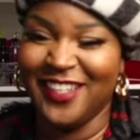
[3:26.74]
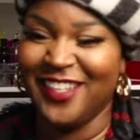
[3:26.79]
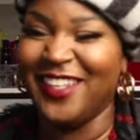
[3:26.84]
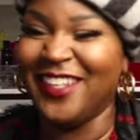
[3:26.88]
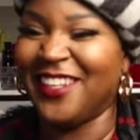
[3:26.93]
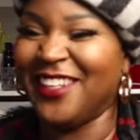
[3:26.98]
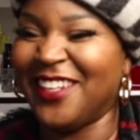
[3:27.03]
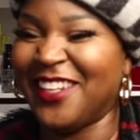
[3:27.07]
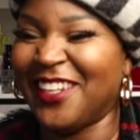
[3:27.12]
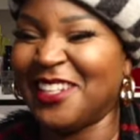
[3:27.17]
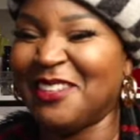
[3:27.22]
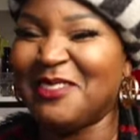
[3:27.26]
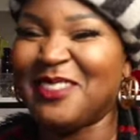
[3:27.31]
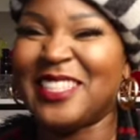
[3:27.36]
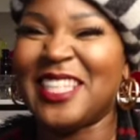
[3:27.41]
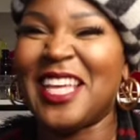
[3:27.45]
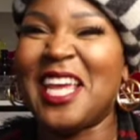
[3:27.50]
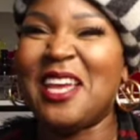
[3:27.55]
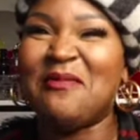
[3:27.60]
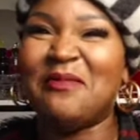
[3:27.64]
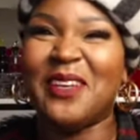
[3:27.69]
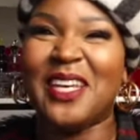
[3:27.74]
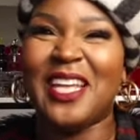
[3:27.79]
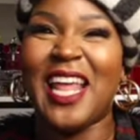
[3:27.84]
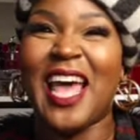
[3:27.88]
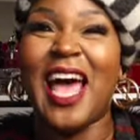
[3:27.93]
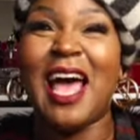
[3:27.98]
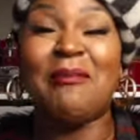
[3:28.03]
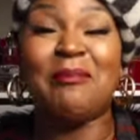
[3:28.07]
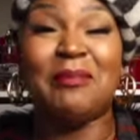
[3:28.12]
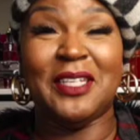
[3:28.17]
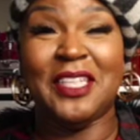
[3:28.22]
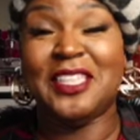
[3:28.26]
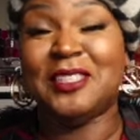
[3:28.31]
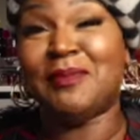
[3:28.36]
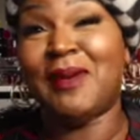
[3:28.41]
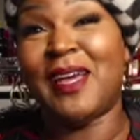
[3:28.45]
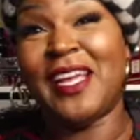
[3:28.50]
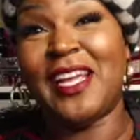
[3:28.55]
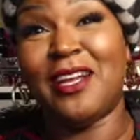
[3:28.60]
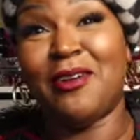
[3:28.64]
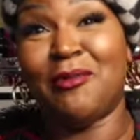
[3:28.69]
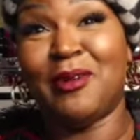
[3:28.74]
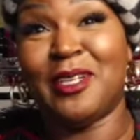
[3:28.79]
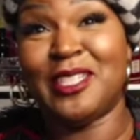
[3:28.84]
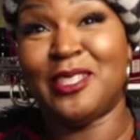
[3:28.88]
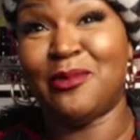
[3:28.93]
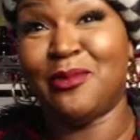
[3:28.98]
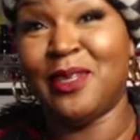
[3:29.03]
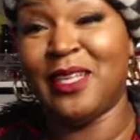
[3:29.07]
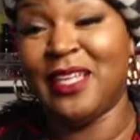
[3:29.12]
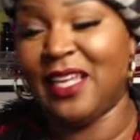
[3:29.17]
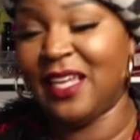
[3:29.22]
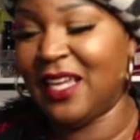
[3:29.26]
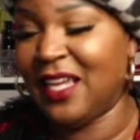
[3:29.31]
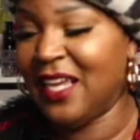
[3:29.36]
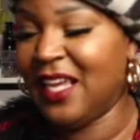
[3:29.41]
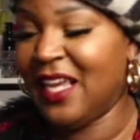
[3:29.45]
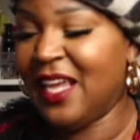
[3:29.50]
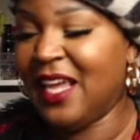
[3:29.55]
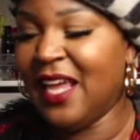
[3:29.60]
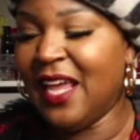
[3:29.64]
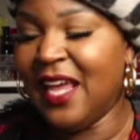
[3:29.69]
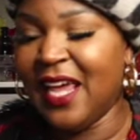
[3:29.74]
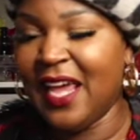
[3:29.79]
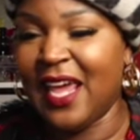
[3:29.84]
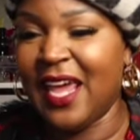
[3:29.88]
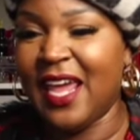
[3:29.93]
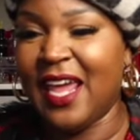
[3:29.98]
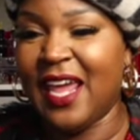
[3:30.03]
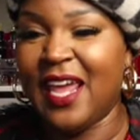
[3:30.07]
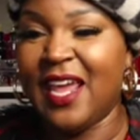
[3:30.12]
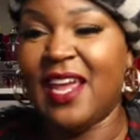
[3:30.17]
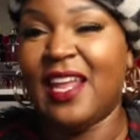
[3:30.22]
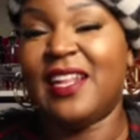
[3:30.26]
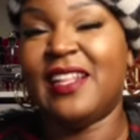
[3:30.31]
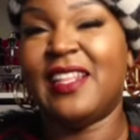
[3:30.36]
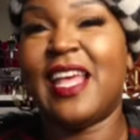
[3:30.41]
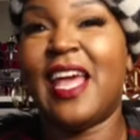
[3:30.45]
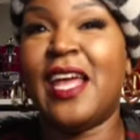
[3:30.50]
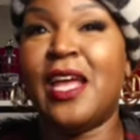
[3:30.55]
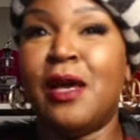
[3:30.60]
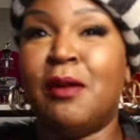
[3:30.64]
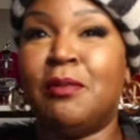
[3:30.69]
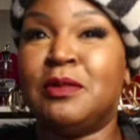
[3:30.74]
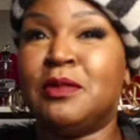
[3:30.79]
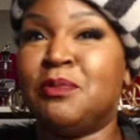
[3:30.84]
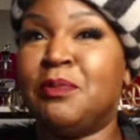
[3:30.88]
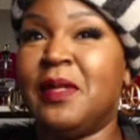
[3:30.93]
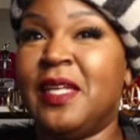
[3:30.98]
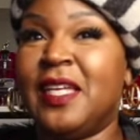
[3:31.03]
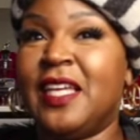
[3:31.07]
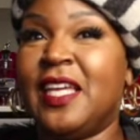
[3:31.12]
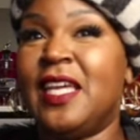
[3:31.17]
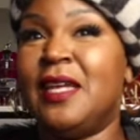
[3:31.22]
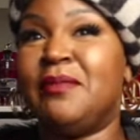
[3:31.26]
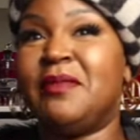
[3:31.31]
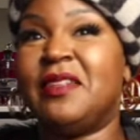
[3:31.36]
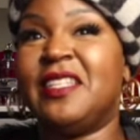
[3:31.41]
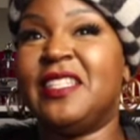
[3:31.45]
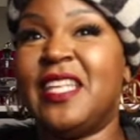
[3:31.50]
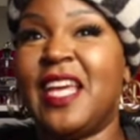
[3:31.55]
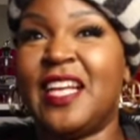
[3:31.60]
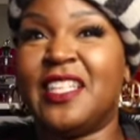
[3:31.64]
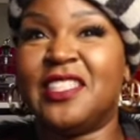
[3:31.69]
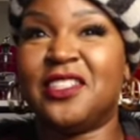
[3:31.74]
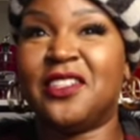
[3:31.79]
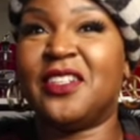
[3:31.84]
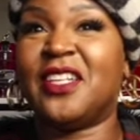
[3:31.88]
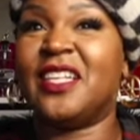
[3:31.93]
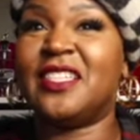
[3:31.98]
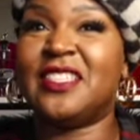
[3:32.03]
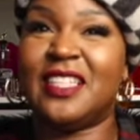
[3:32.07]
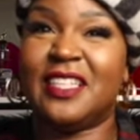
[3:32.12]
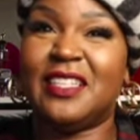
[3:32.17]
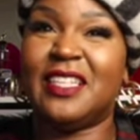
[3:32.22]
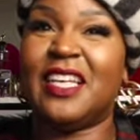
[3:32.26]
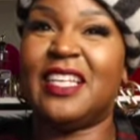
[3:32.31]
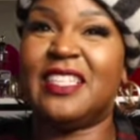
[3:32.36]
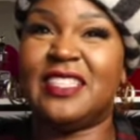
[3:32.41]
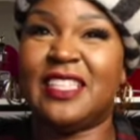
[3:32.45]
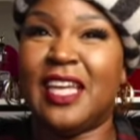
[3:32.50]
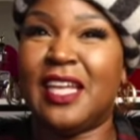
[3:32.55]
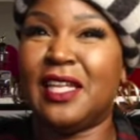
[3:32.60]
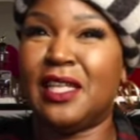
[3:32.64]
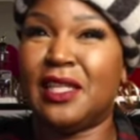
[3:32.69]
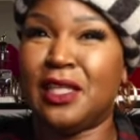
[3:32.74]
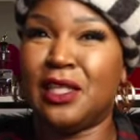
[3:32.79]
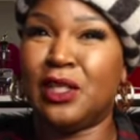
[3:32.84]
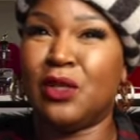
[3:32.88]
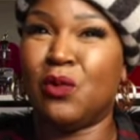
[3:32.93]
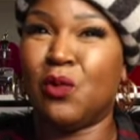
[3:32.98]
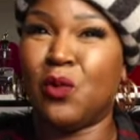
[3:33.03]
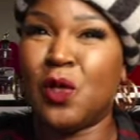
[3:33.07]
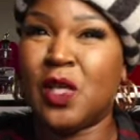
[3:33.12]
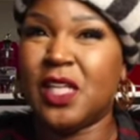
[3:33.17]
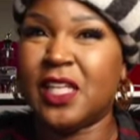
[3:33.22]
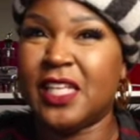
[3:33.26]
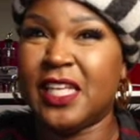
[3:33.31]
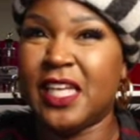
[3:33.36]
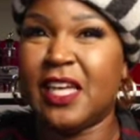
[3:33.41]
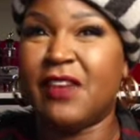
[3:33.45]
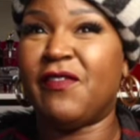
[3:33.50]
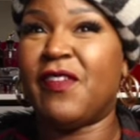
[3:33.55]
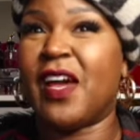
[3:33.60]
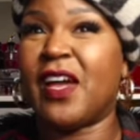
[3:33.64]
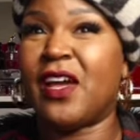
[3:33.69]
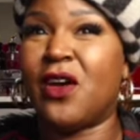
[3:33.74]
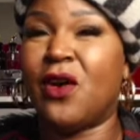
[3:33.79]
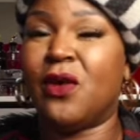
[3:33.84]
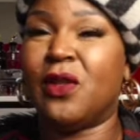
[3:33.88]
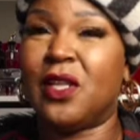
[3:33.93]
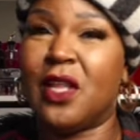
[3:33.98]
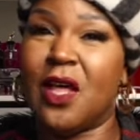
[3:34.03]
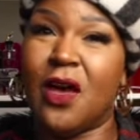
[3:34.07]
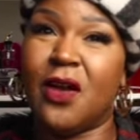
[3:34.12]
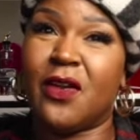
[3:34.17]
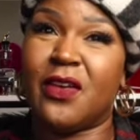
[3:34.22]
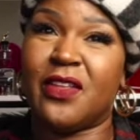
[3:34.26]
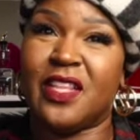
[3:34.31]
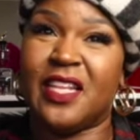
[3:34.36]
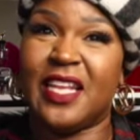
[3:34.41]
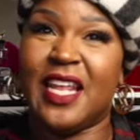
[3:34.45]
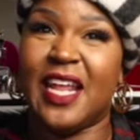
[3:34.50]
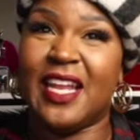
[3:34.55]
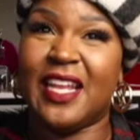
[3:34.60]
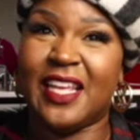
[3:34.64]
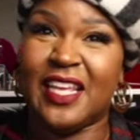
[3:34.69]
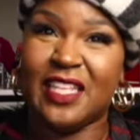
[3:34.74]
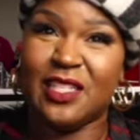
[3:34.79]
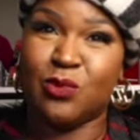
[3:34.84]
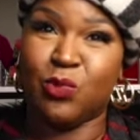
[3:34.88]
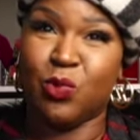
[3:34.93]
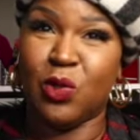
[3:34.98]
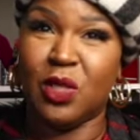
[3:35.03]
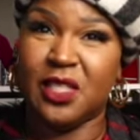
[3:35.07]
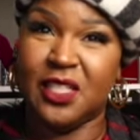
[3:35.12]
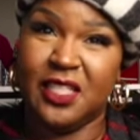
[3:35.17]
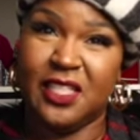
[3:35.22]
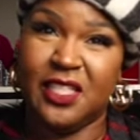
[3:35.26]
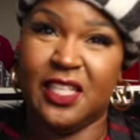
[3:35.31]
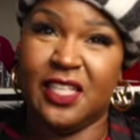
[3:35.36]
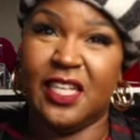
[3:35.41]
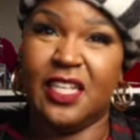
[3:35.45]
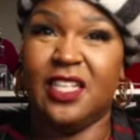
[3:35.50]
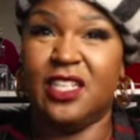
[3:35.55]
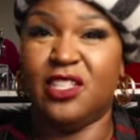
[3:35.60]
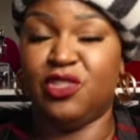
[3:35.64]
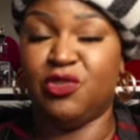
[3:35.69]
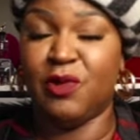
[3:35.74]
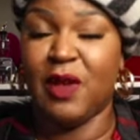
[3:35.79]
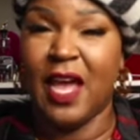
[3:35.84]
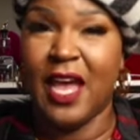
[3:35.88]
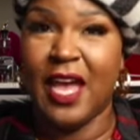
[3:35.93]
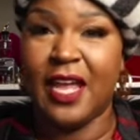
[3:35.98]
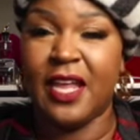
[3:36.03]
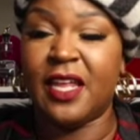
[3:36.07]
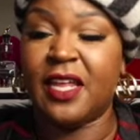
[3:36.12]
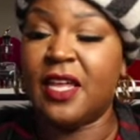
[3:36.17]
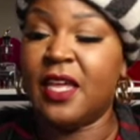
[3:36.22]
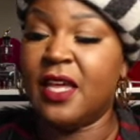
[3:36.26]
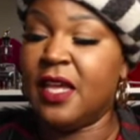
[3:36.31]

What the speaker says: You know what I'm saying? But I bleach my hair once a week, and that helps me keep the texture, because it does get a little woolly. If I go longer than that, it gets woolly looking and dry.